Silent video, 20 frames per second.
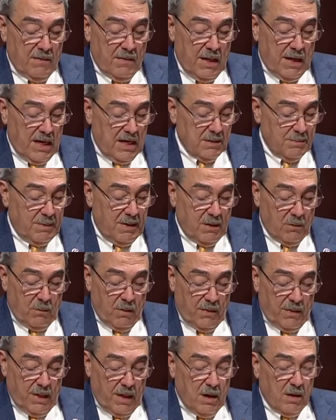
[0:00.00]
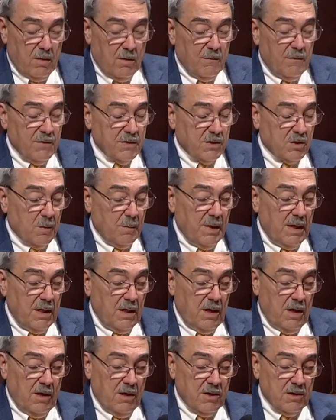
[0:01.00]
that has been withheld for so many
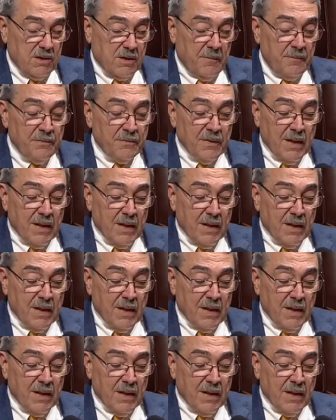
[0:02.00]
years.